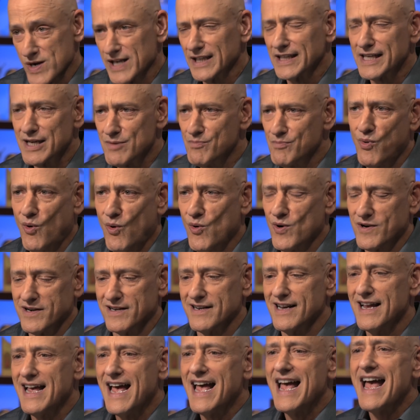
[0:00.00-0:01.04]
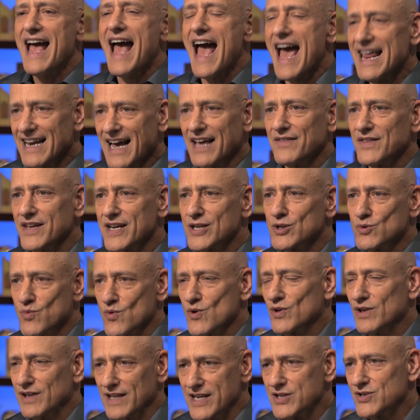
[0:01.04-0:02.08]
that's really important. And I
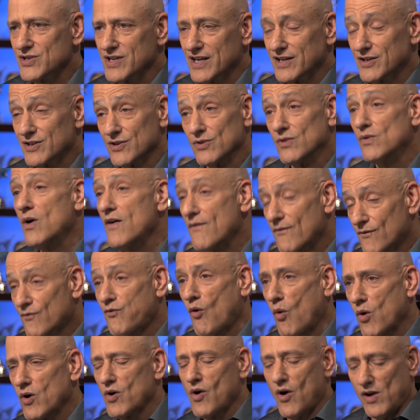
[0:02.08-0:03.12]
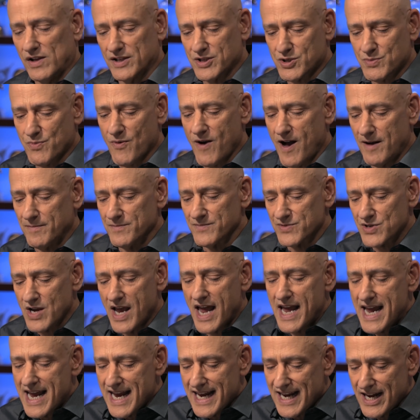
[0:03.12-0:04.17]
think it's worth listening to for all its
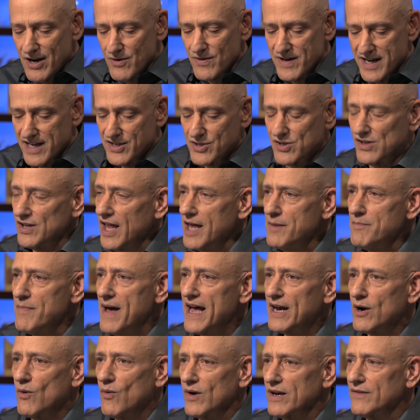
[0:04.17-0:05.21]
problems. Here is Glenn